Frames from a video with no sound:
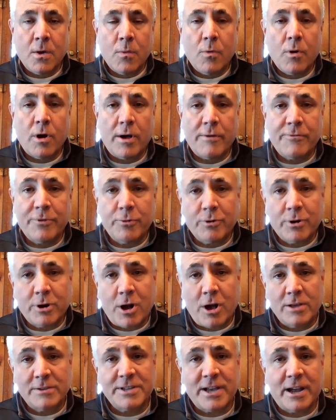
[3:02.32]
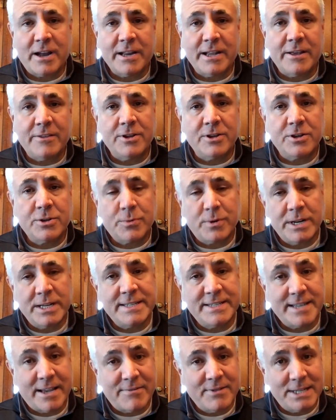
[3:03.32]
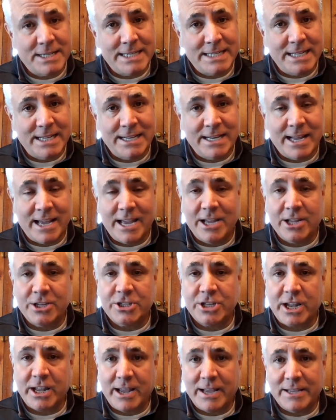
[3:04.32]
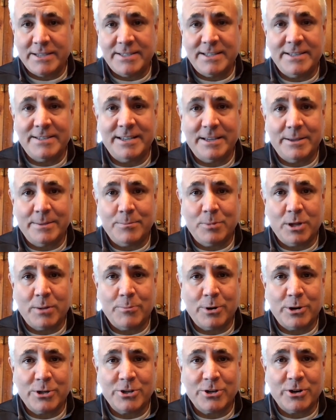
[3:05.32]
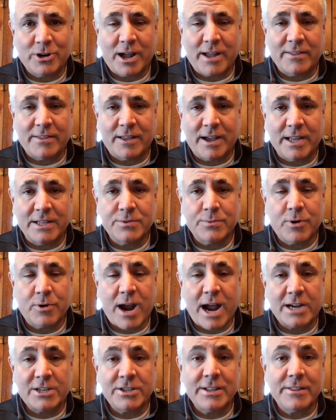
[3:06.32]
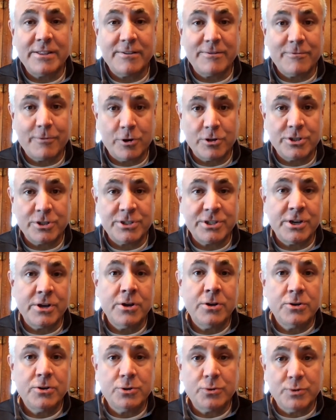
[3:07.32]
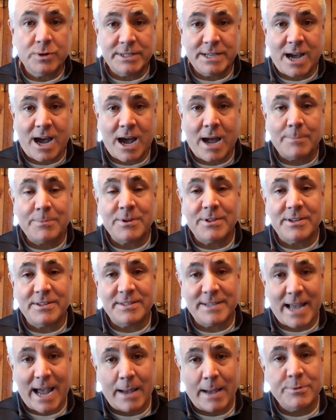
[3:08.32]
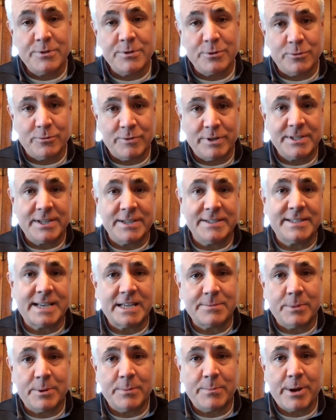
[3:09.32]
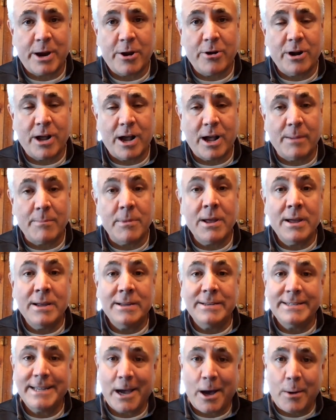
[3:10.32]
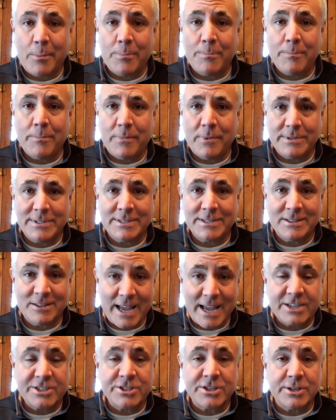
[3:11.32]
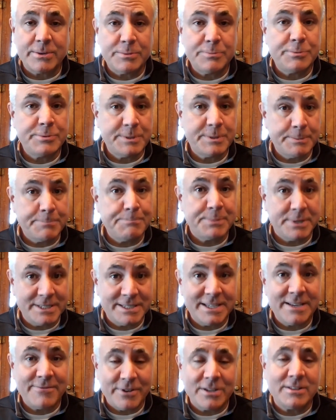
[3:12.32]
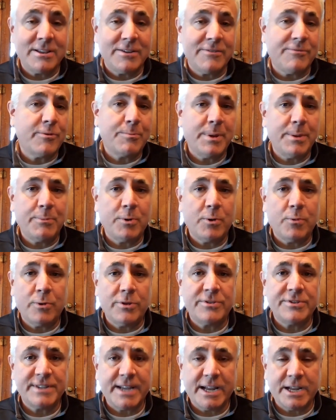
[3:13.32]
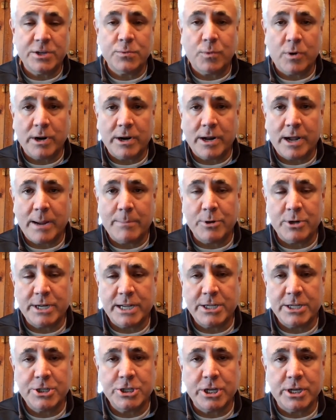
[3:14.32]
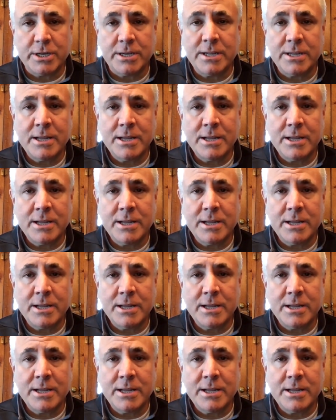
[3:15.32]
Well, if you recall, Sadia, the 2017 AHA-ACC blood pressure guidelines were actually the first to adopt this absolute risk assessment paradigm to help selection specifically for people with stage 1 hypertension.